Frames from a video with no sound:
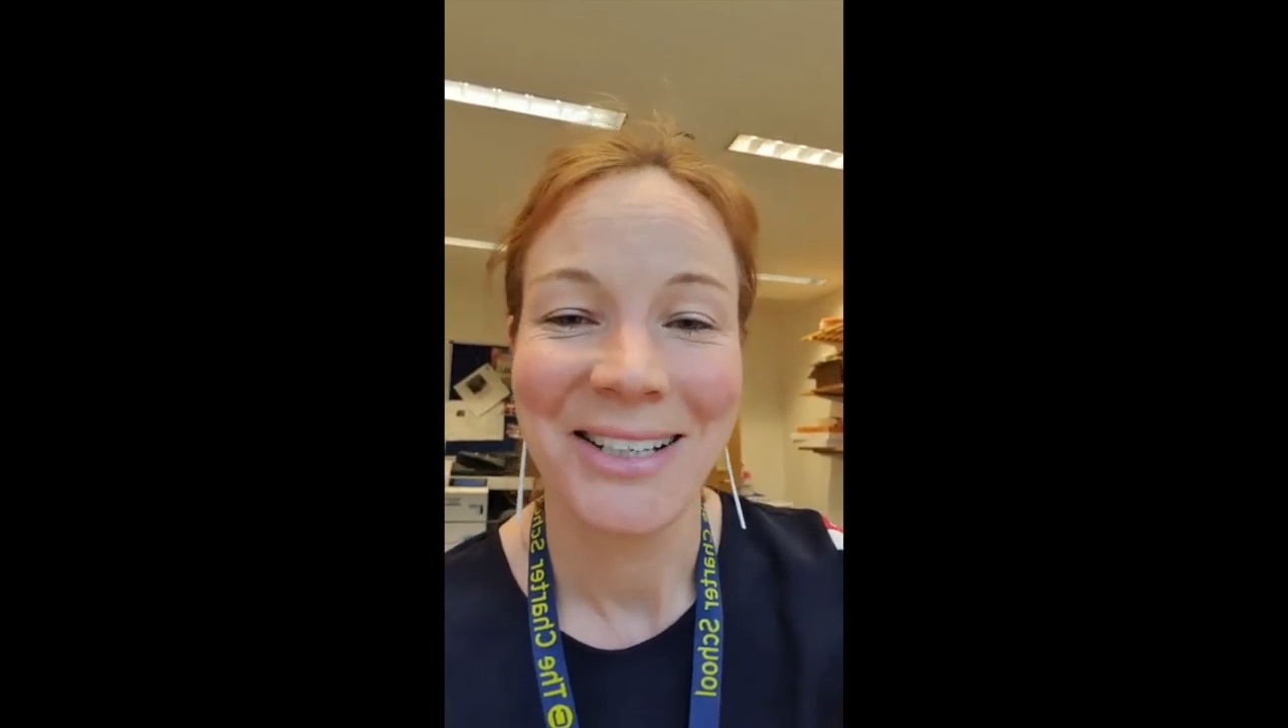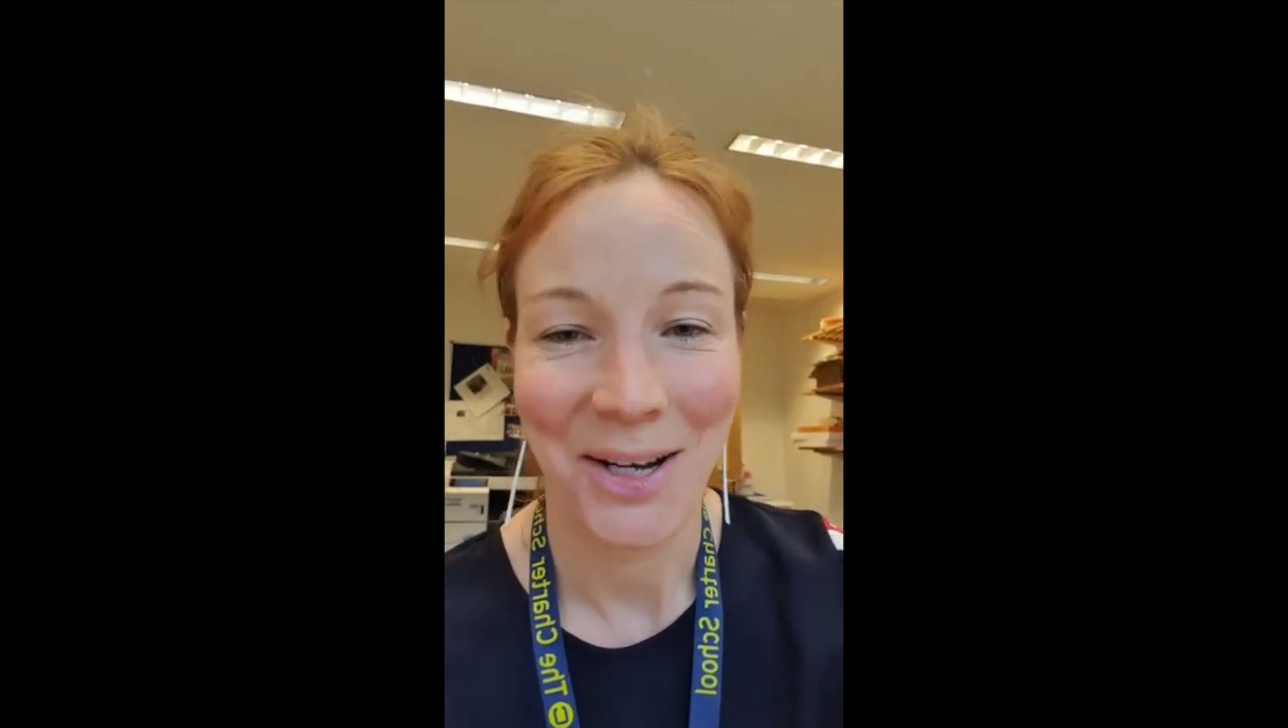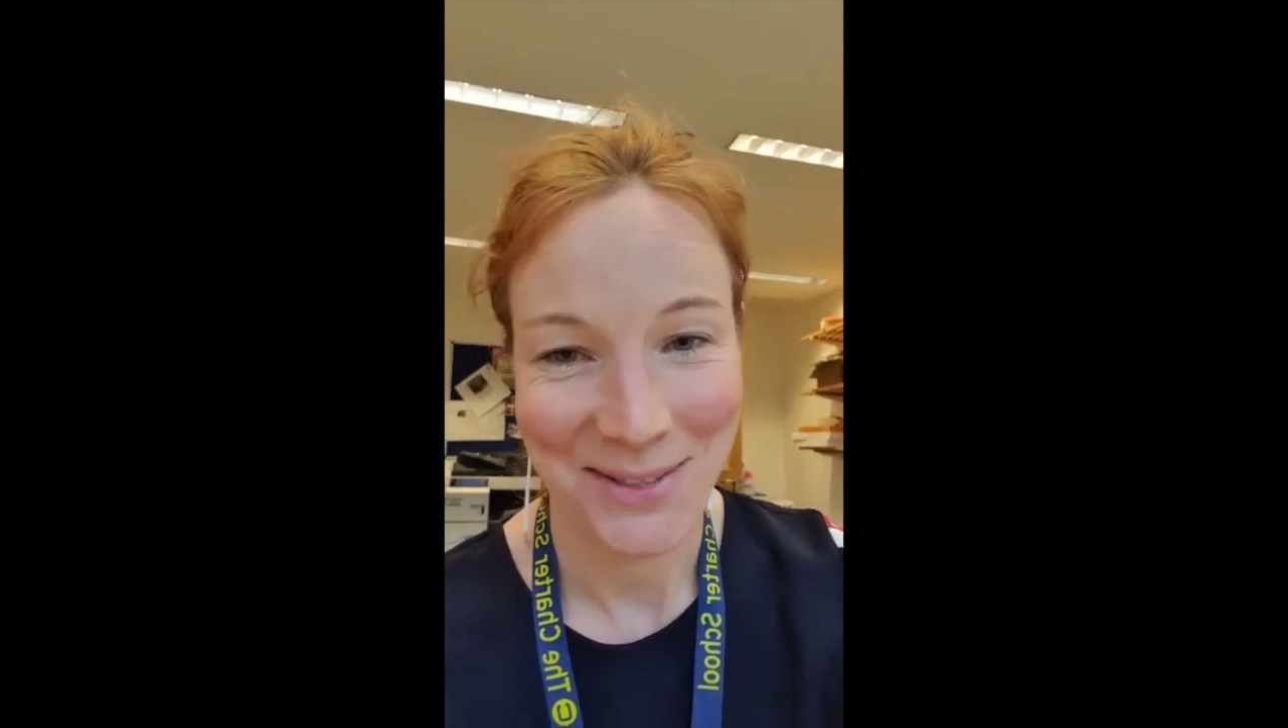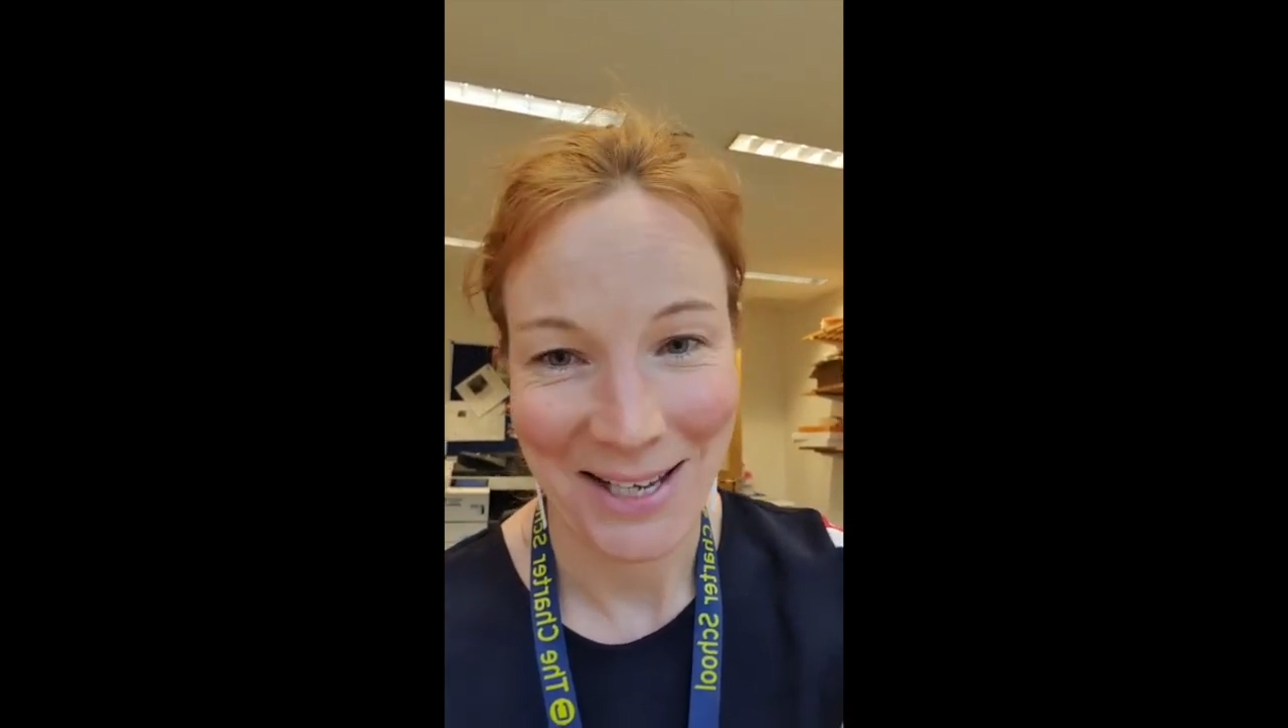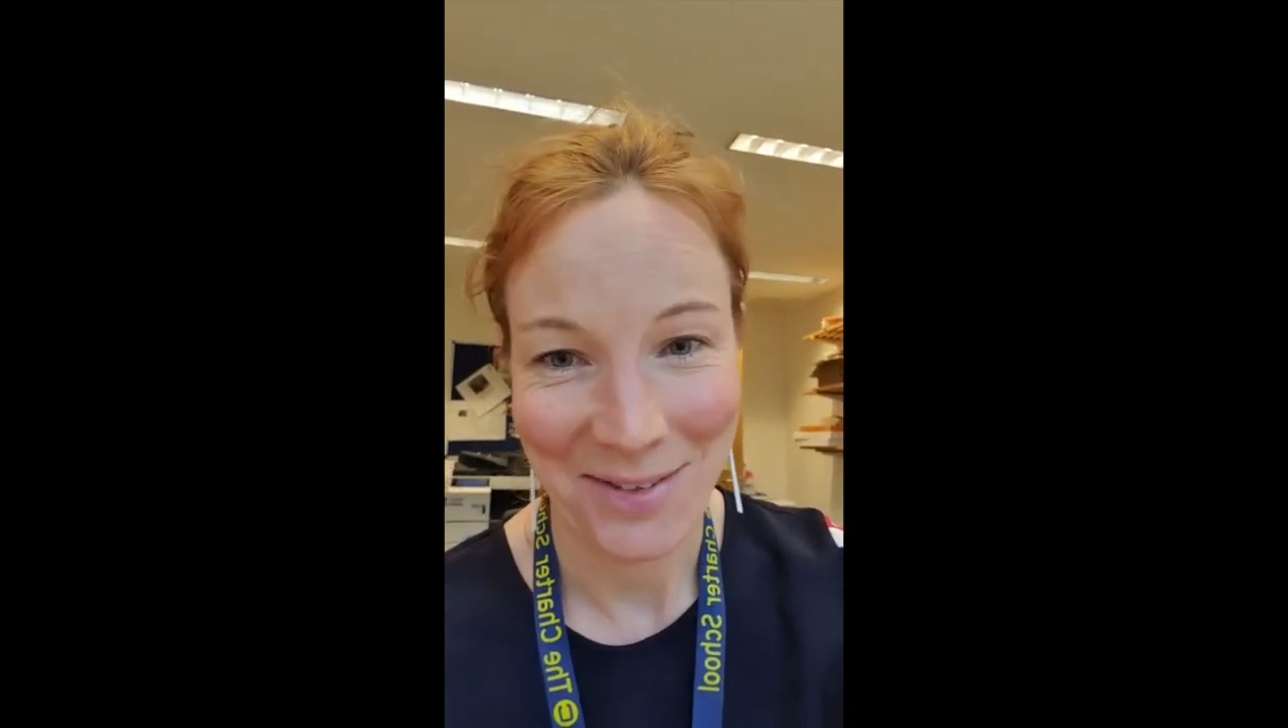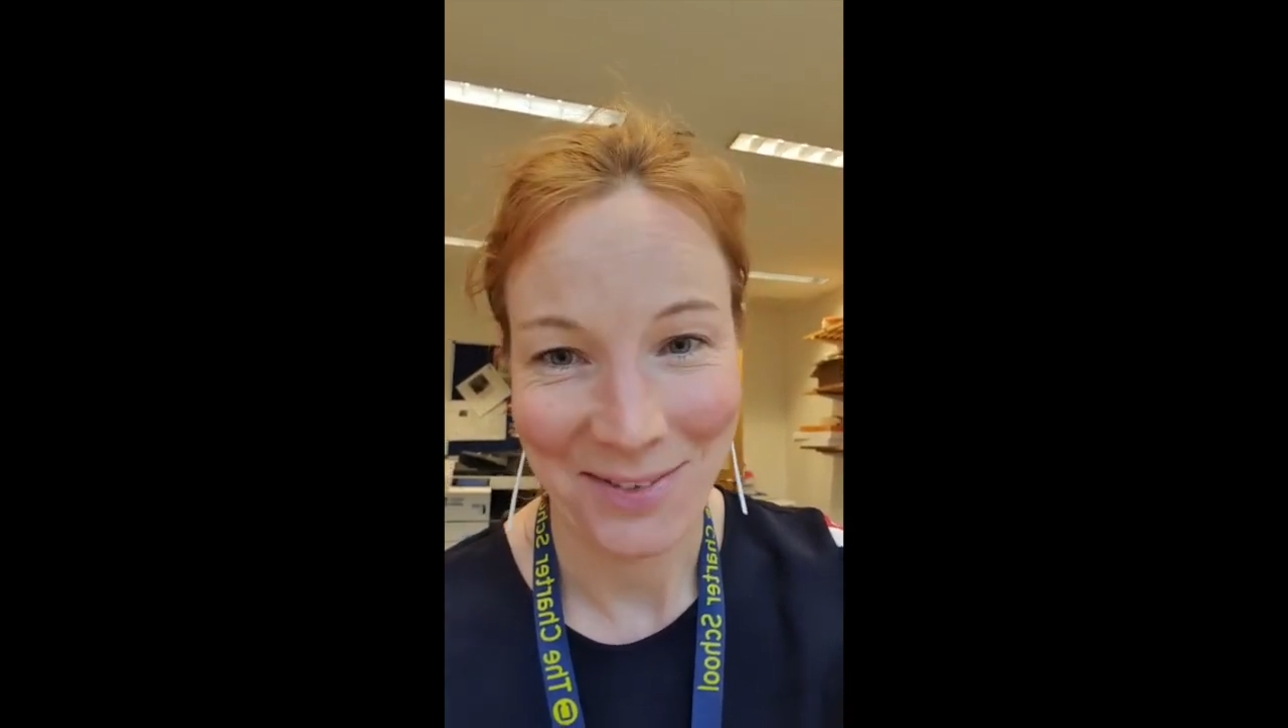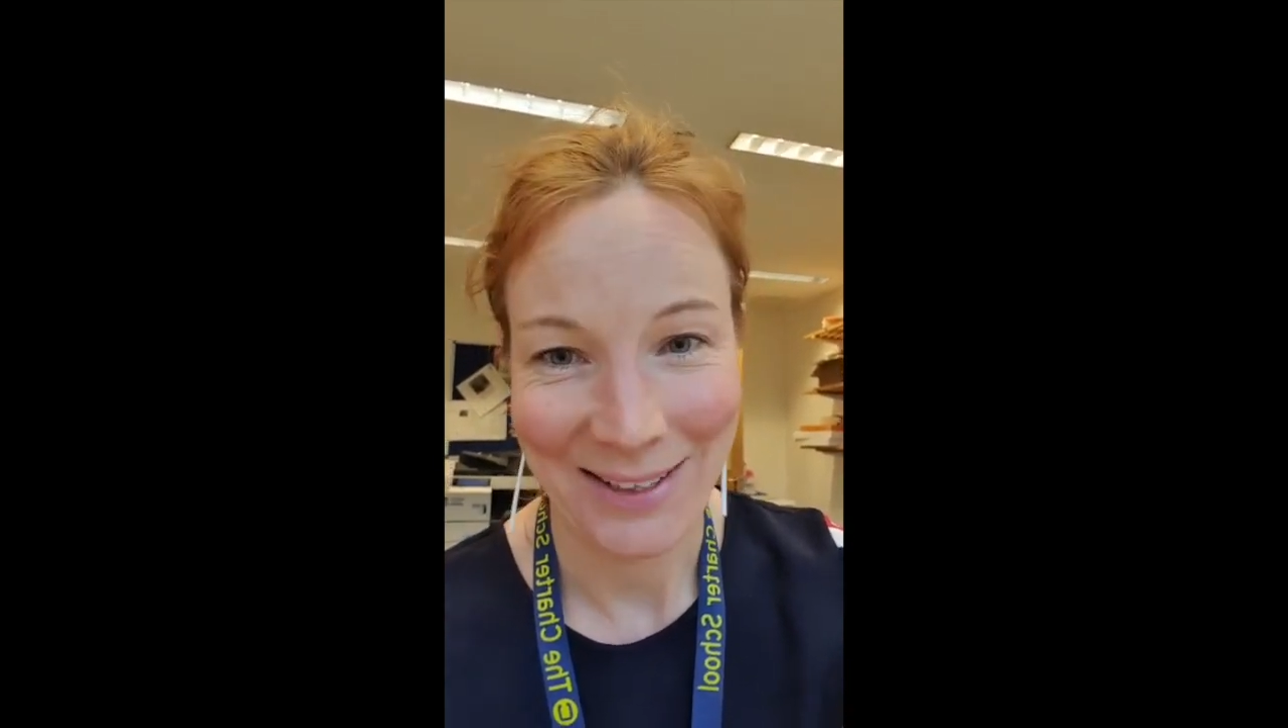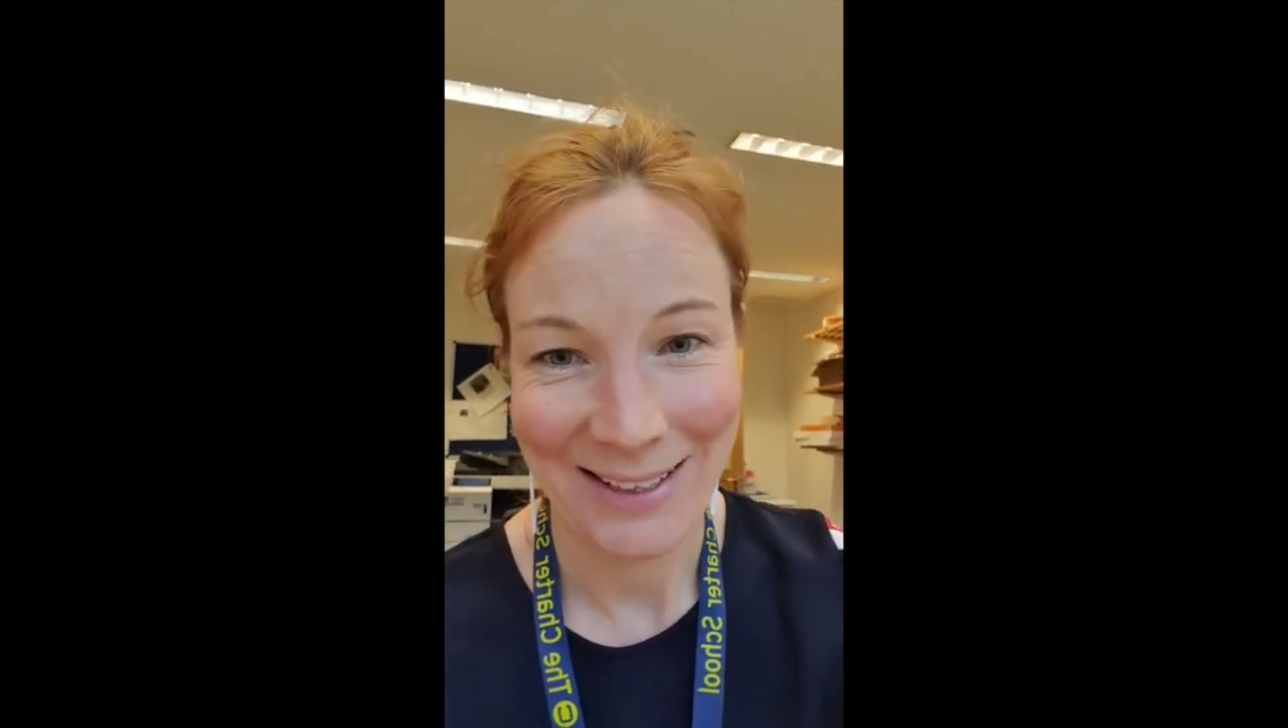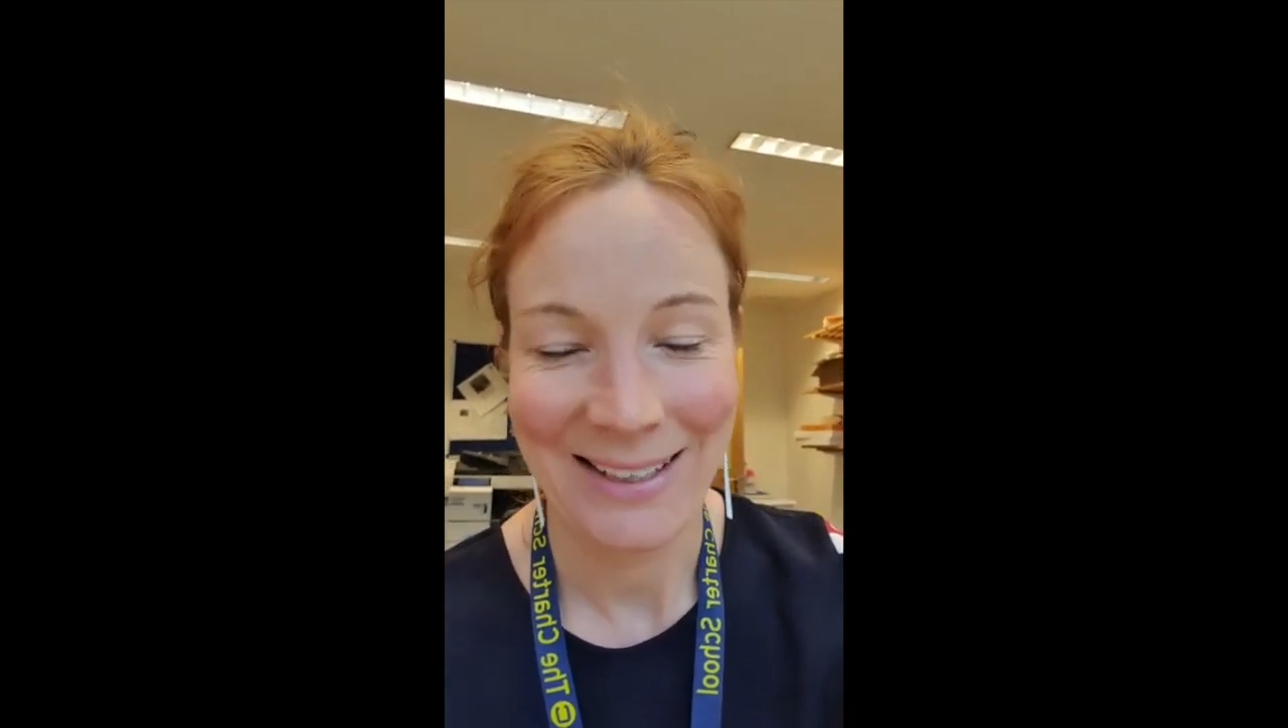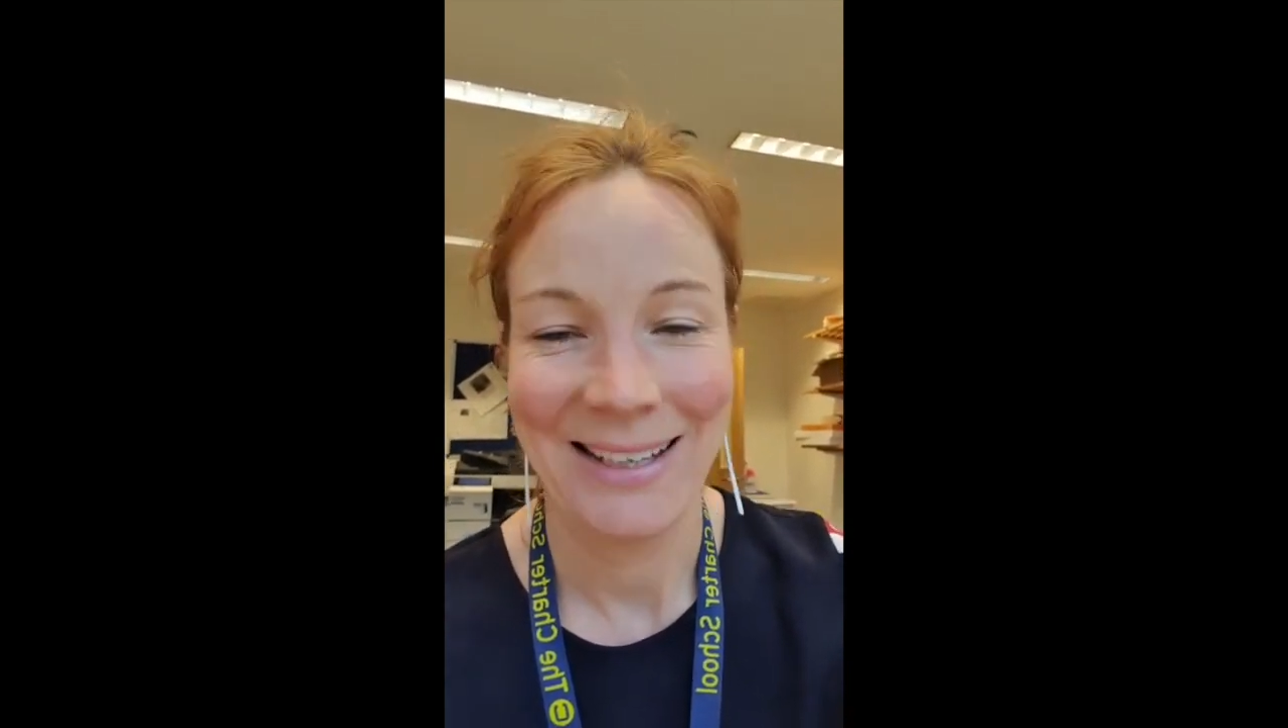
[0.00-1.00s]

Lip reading: go safely,